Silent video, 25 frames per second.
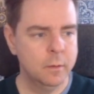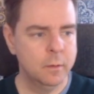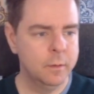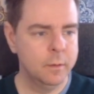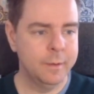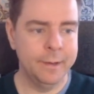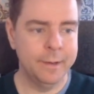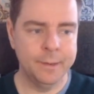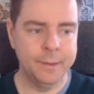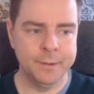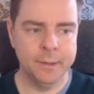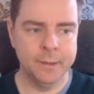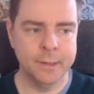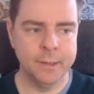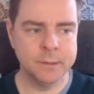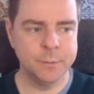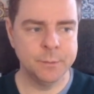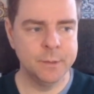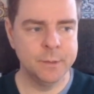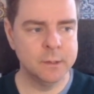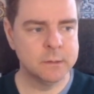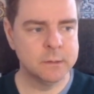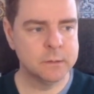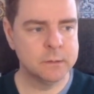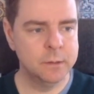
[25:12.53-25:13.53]
And I think that has to
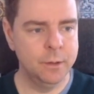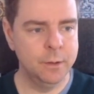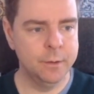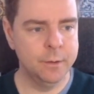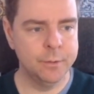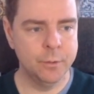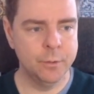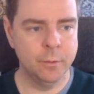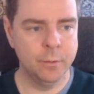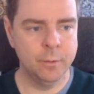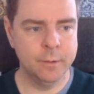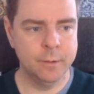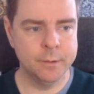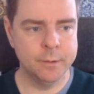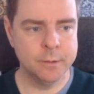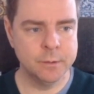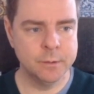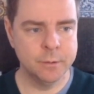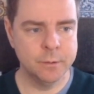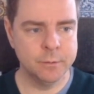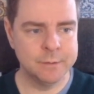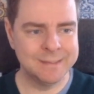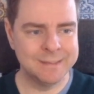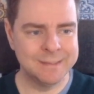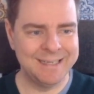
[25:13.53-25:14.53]
be the slug, though. I just
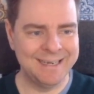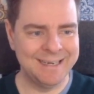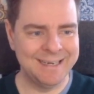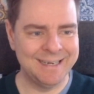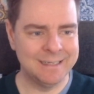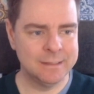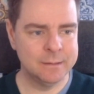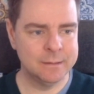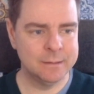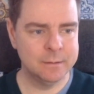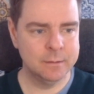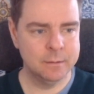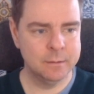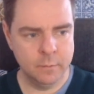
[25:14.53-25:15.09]
noticed that.